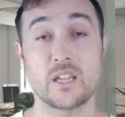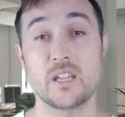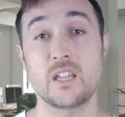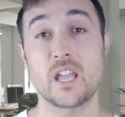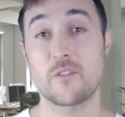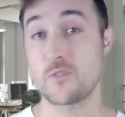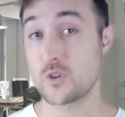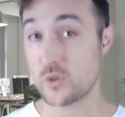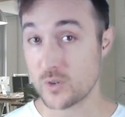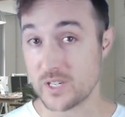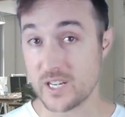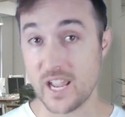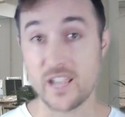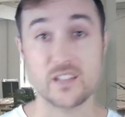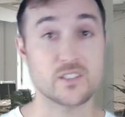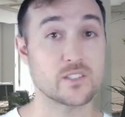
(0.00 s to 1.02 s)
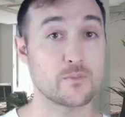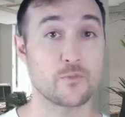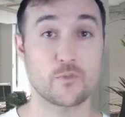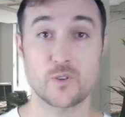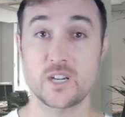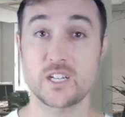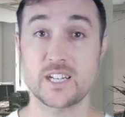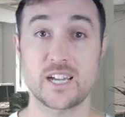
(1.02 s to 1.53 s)
If you create some
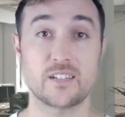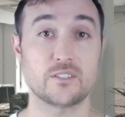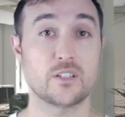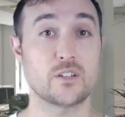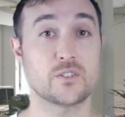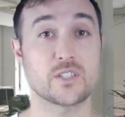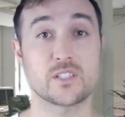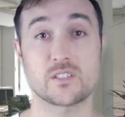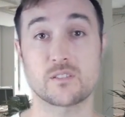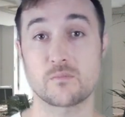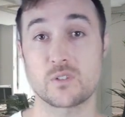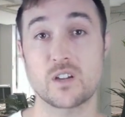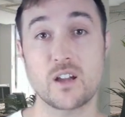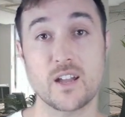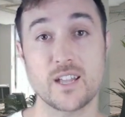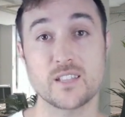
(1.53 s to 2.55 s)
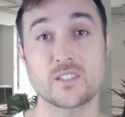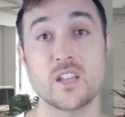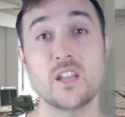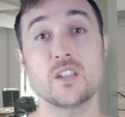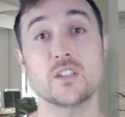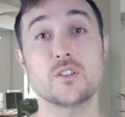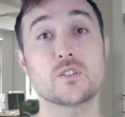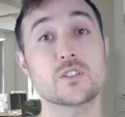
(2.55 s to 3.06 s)
free downloads and some guides,
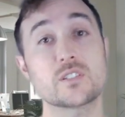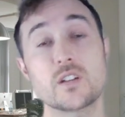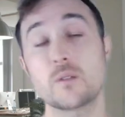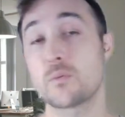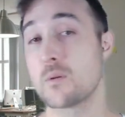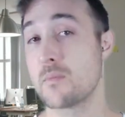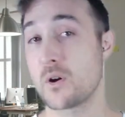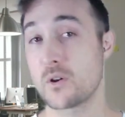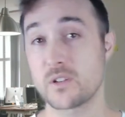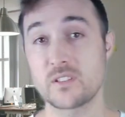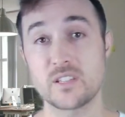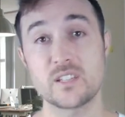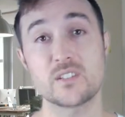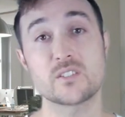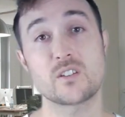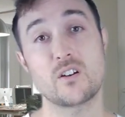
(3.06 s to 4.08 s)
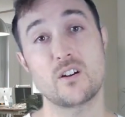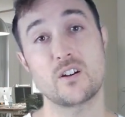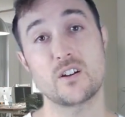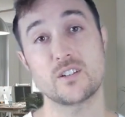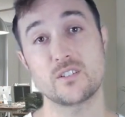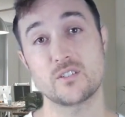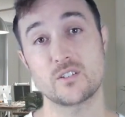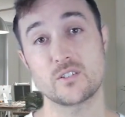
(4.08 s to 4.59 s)
you could start promoting these on
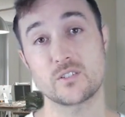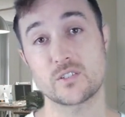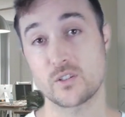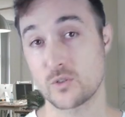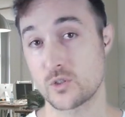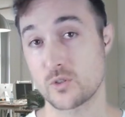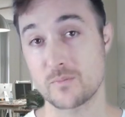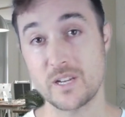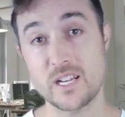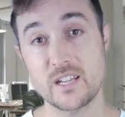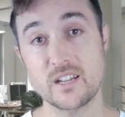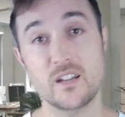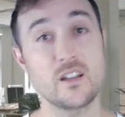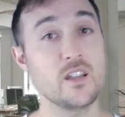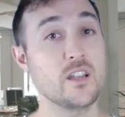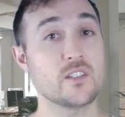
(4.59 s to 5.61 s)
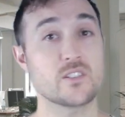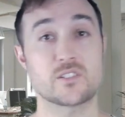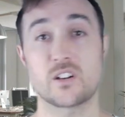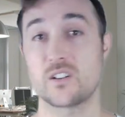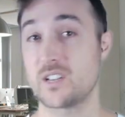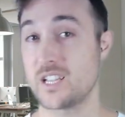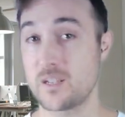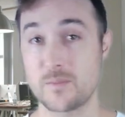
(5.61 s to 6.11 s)
your social media,
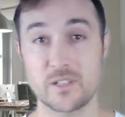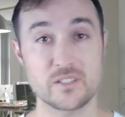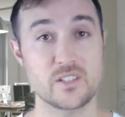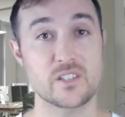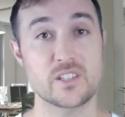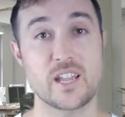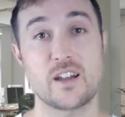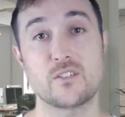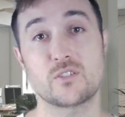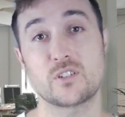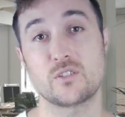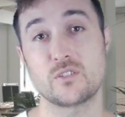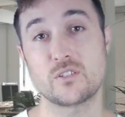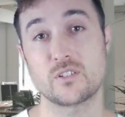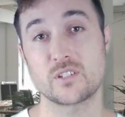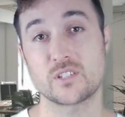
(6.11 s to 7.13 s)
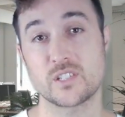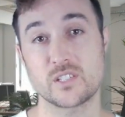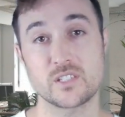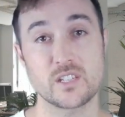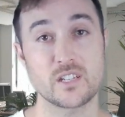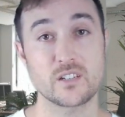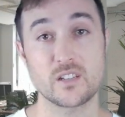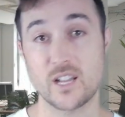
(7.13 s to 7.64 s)
start emailing these out to your
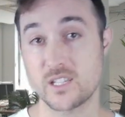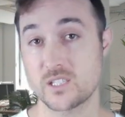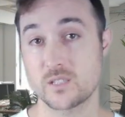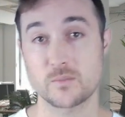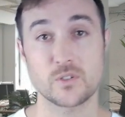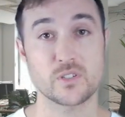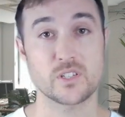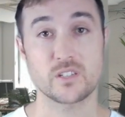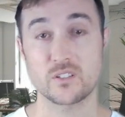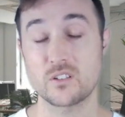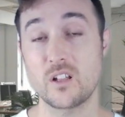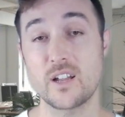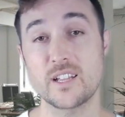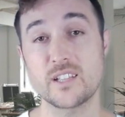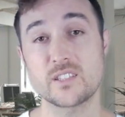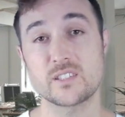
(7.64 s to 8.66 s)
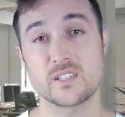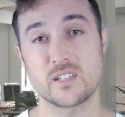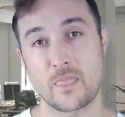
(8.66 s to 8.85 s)
existing customers and clients,